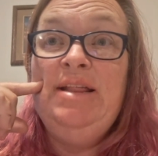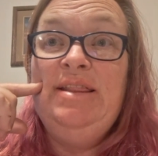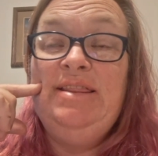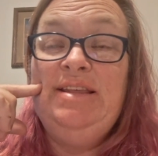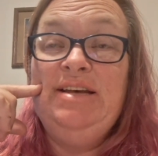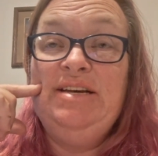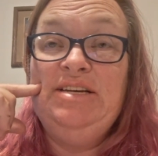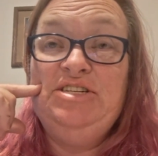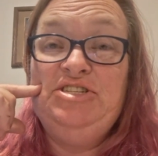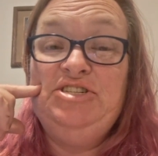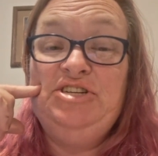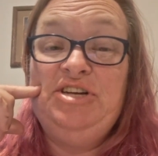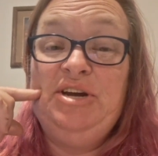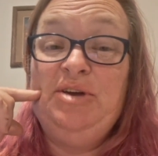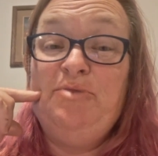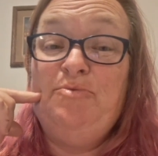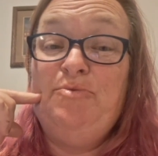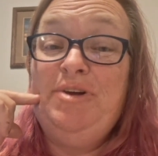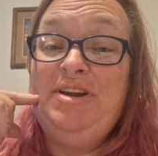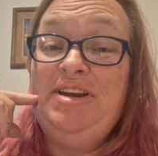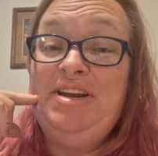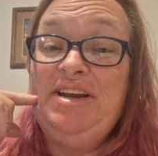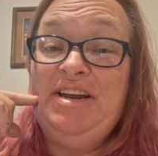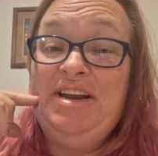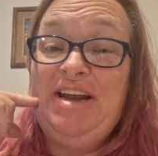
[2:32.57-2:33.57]
This year
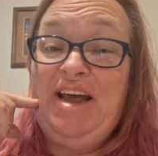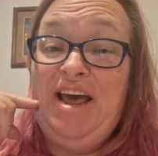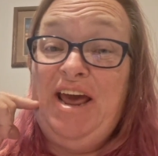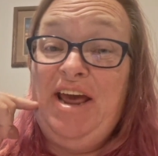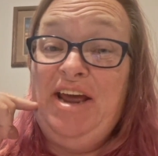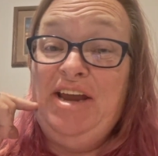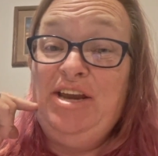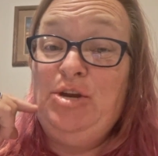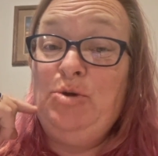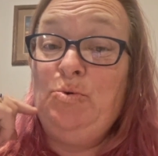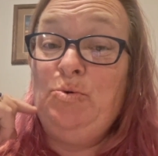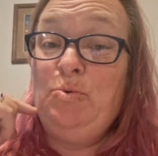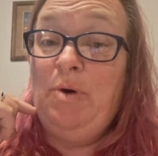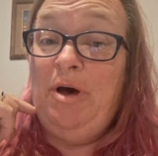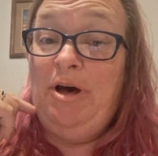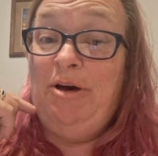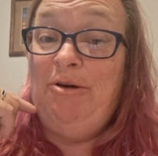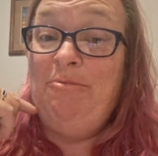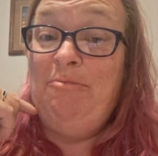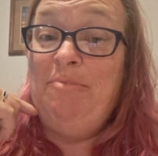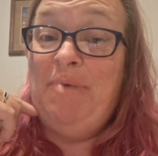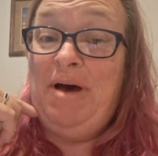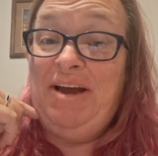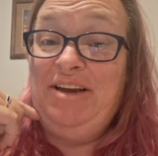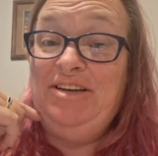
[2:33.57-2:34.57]
we did a
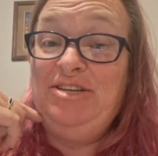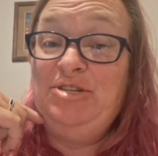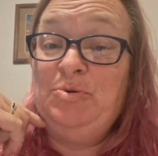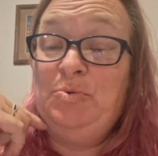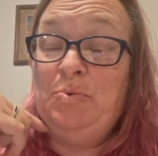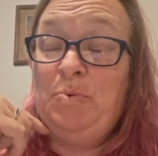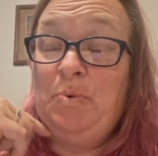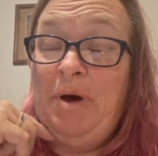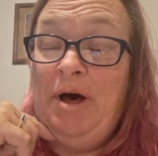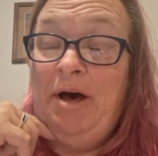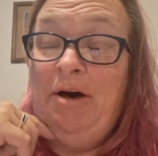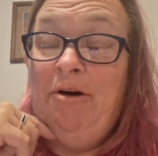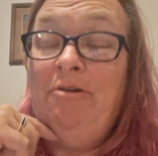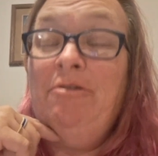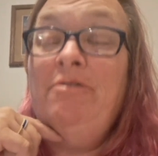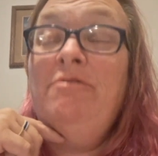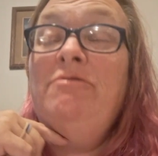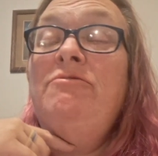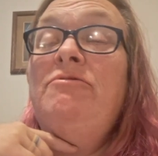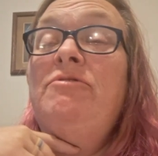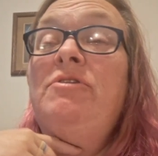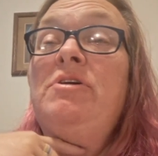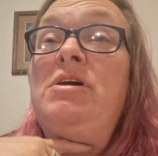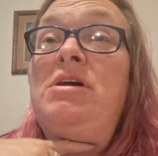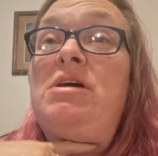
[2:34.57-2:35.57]
12 by
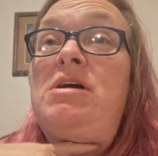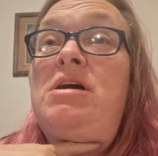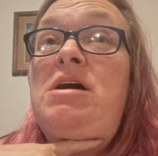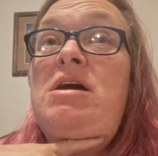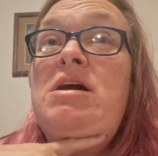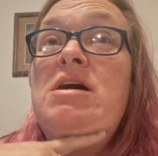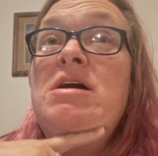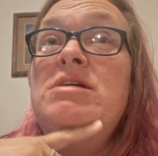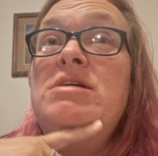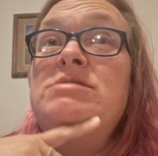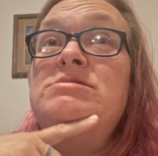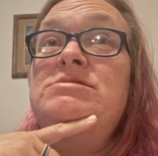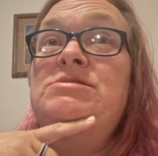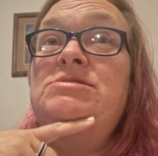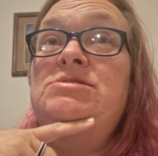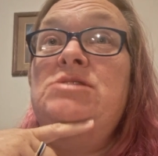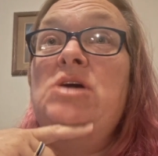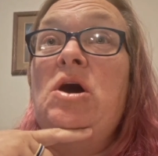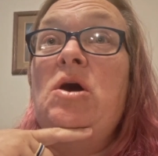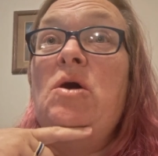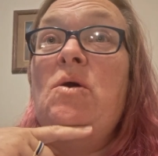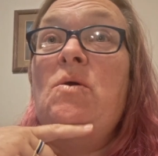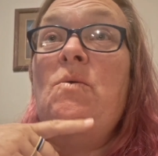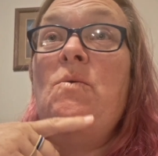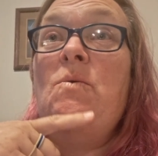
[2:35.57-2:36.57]
12.
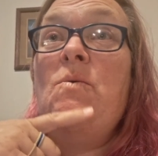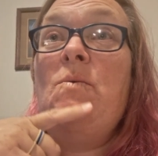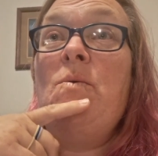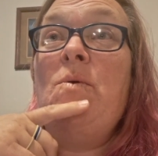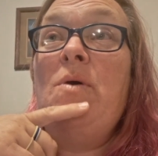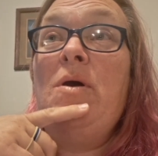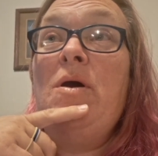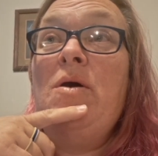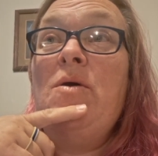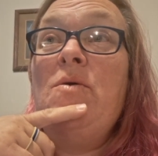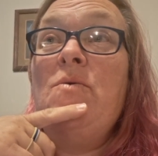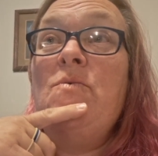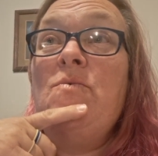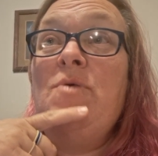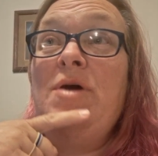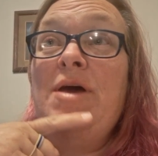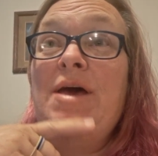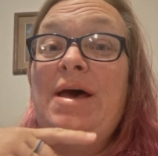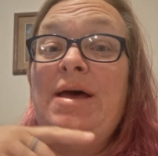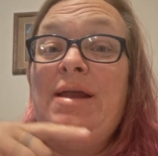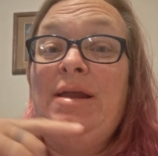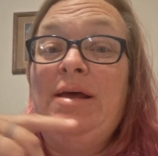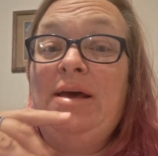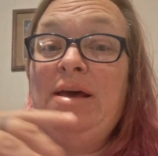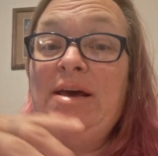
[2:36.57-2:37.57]
So we
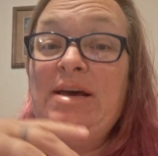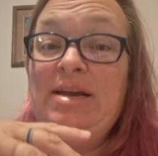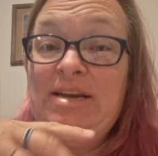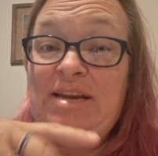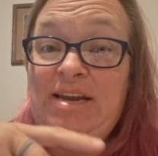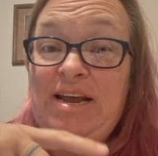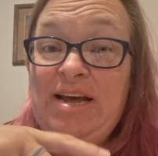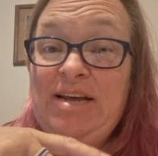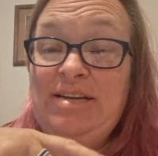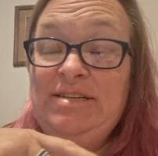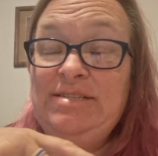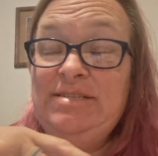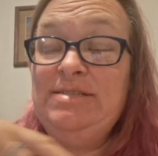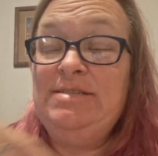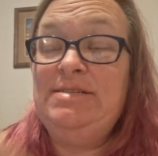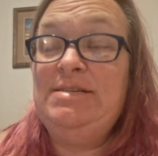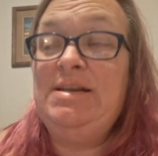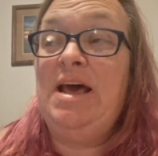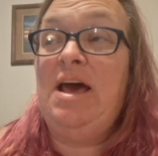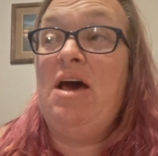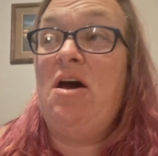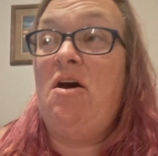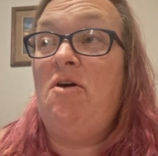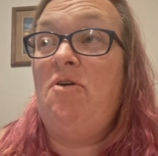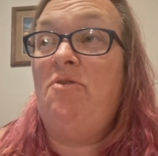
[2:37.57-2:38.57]
had a condensed
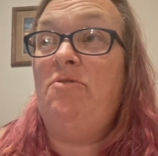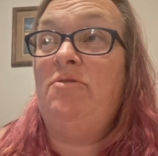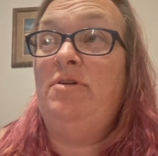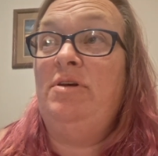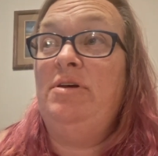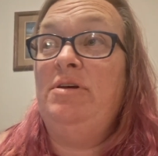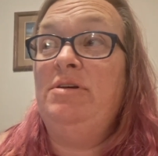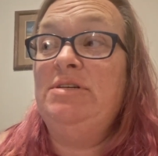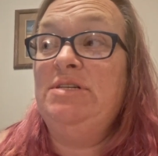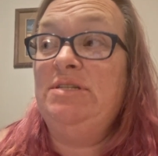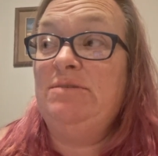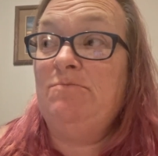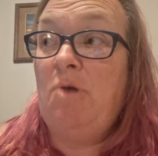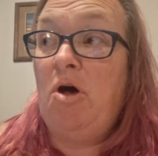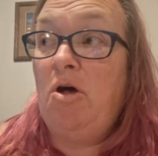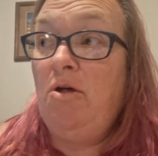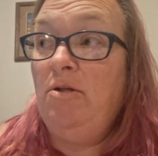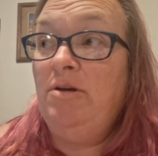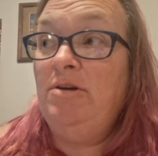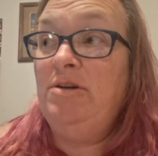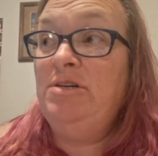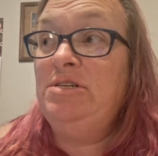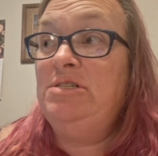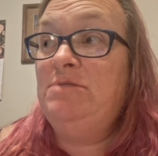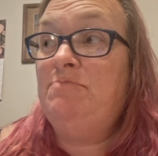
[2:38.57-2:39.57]
down,
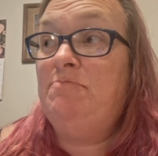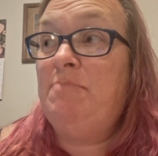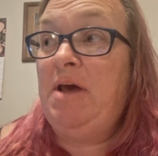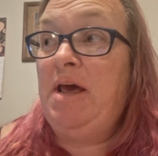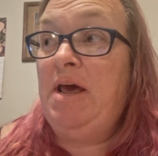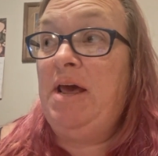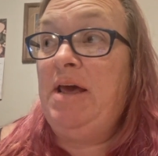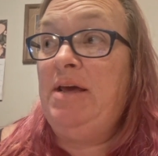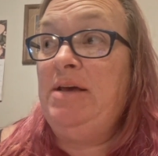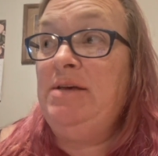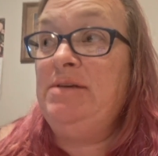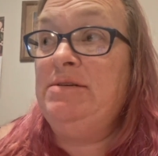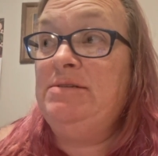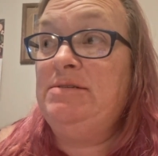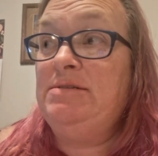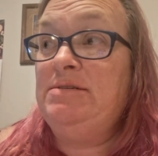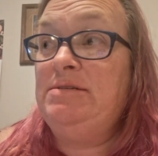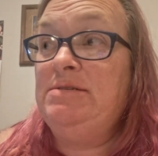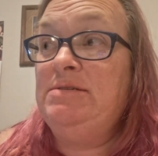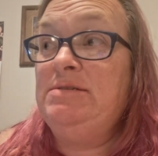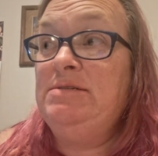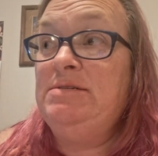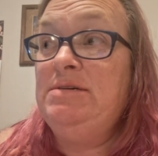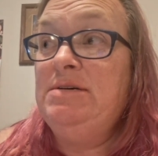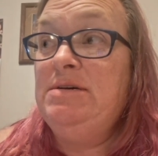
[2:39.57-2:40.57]
smaller space.